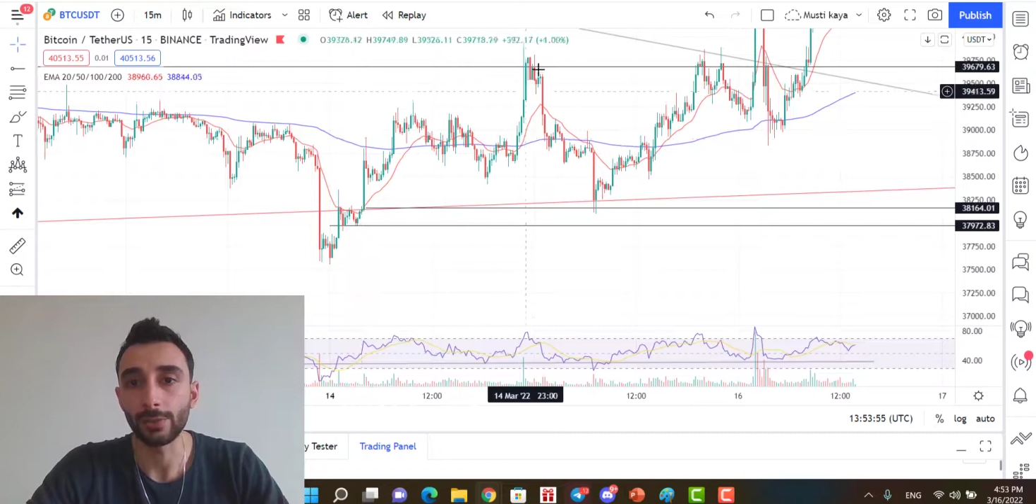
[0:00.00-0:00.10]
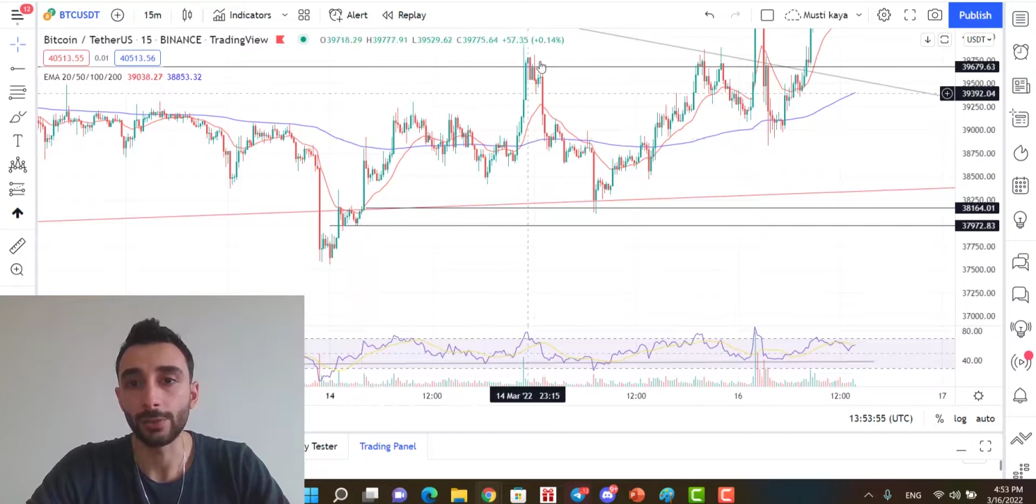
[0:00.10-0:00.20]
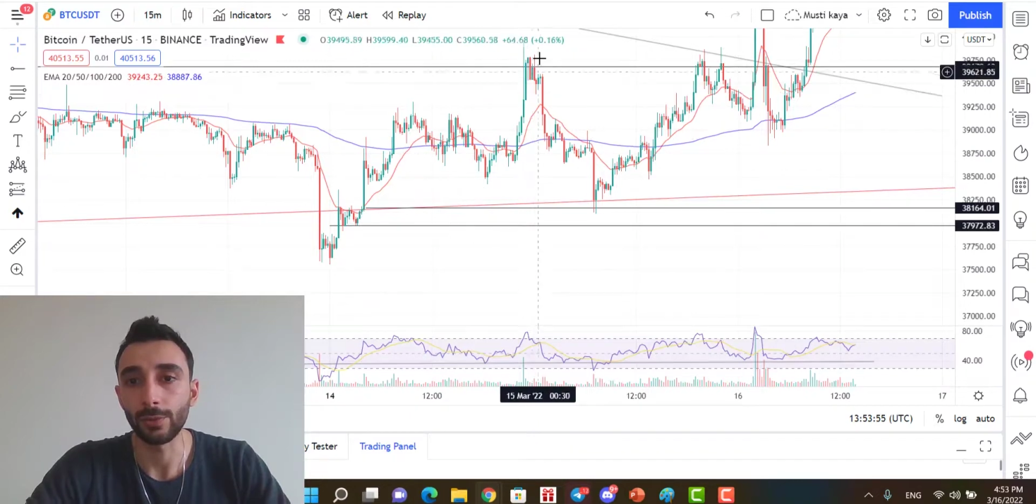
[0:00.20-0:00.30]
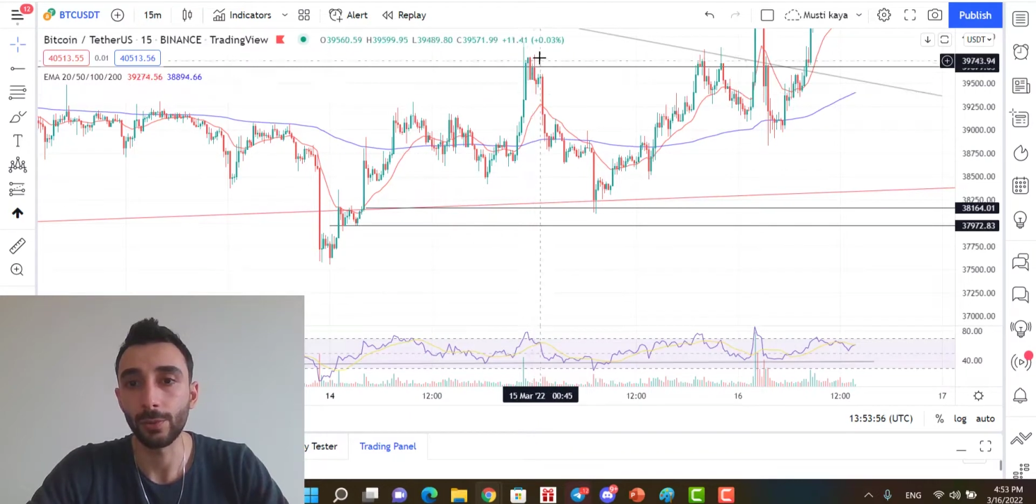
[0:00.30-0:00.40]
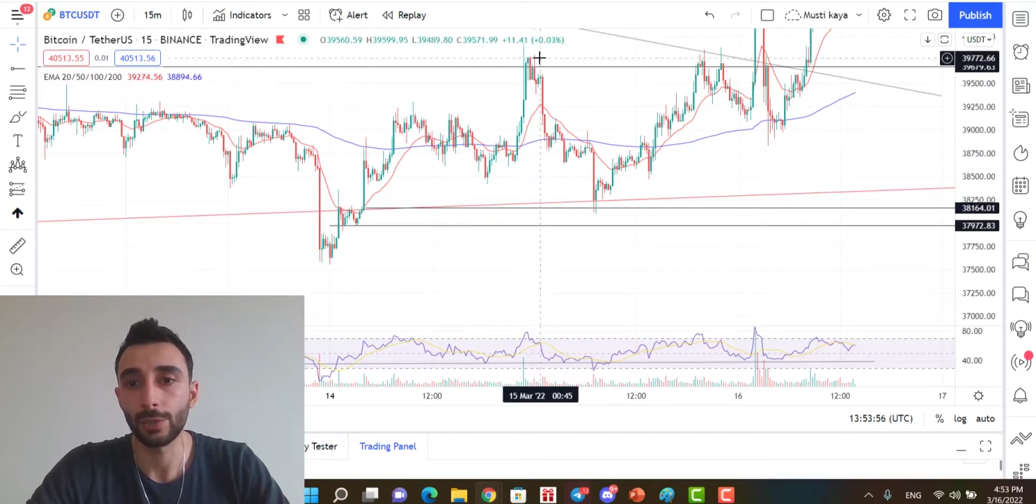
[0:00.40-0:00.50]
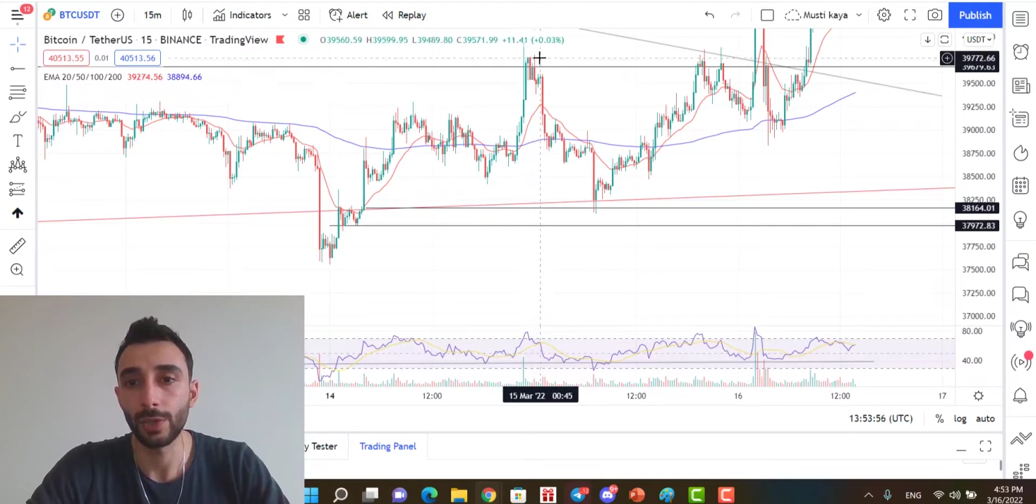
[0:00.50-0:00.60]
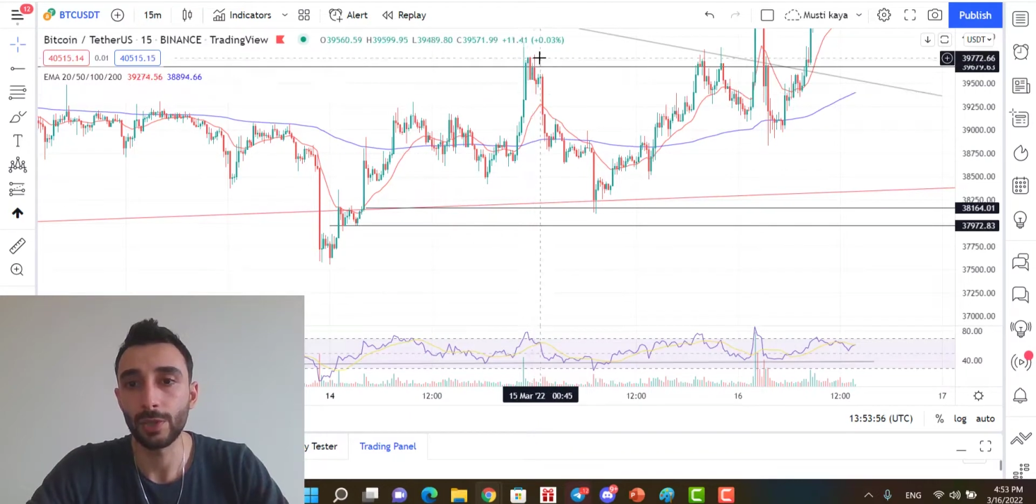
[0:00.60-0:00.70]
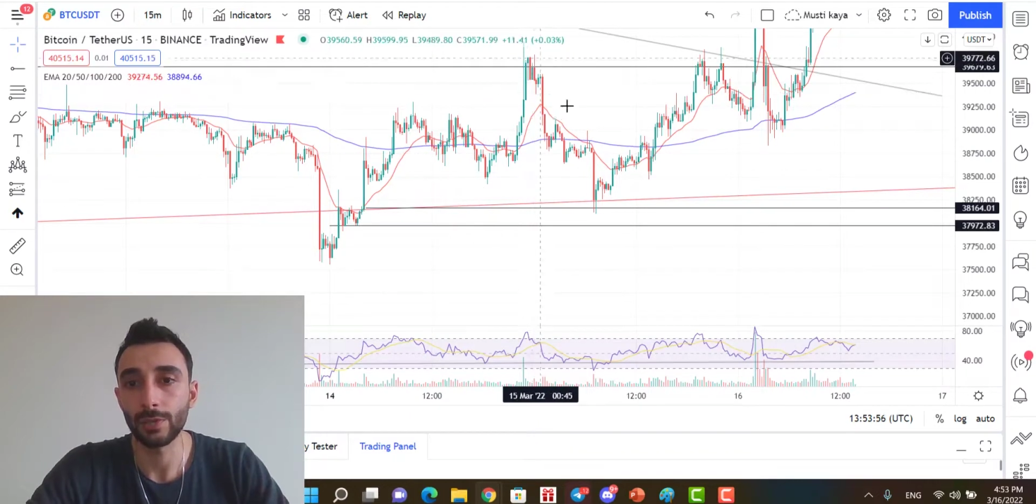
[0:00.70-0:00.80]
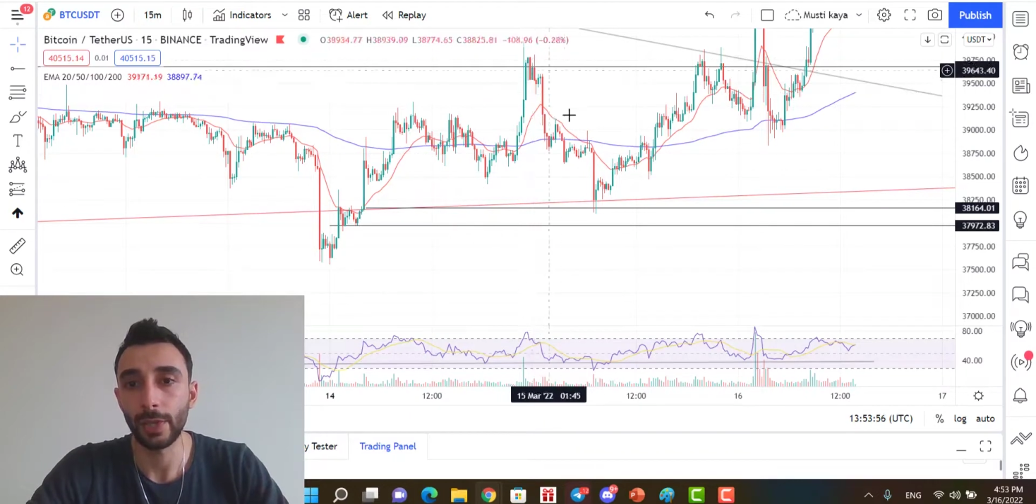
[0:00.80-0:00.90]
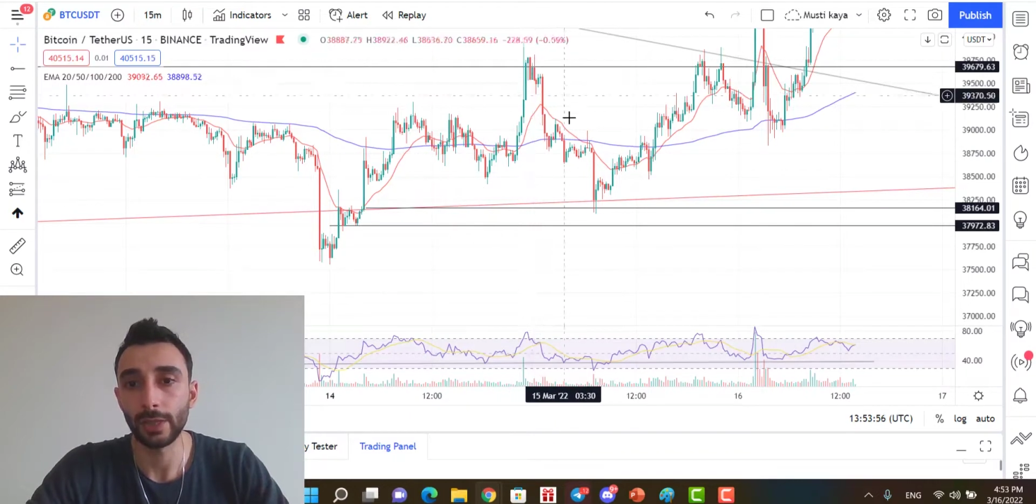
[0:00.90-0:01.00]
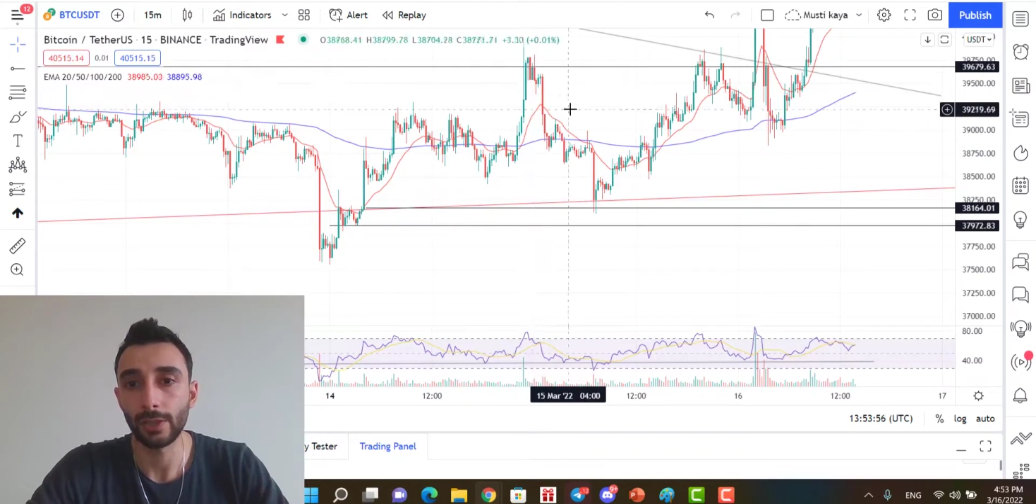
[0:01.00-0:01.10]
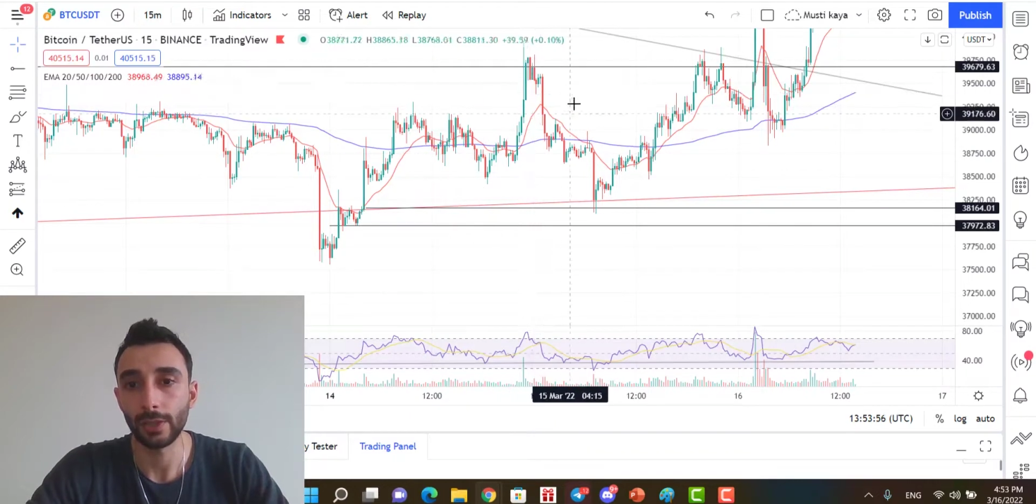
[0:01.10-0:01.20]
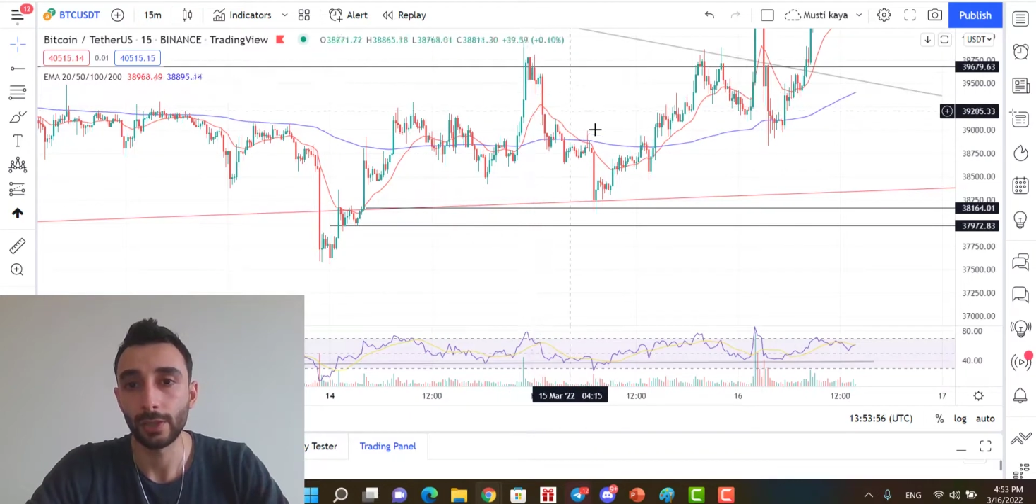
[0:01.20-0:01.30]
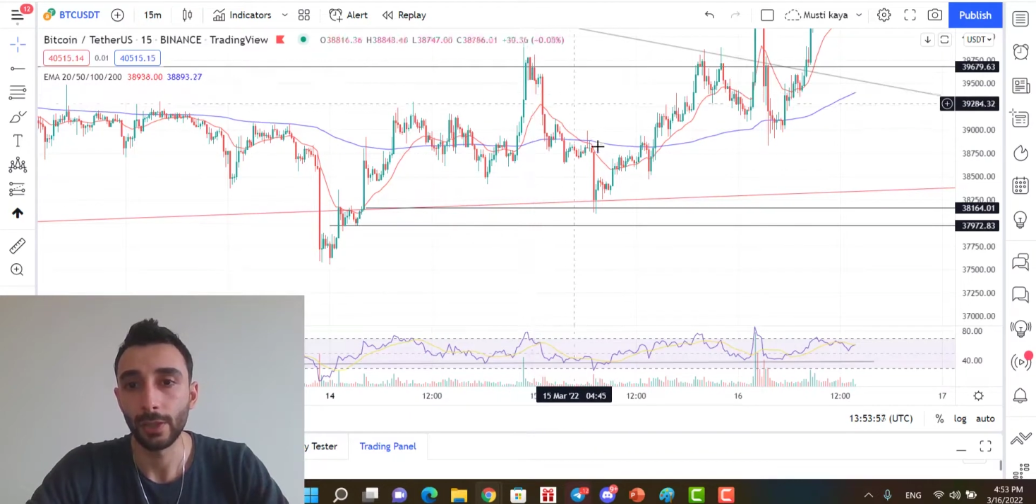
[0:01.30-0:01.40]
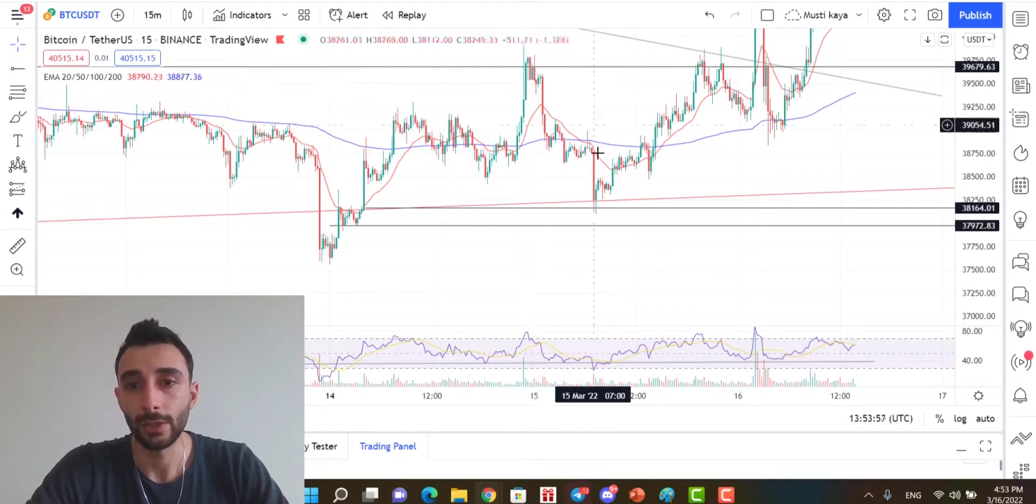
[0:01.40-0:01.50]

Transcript: zone, which is right here.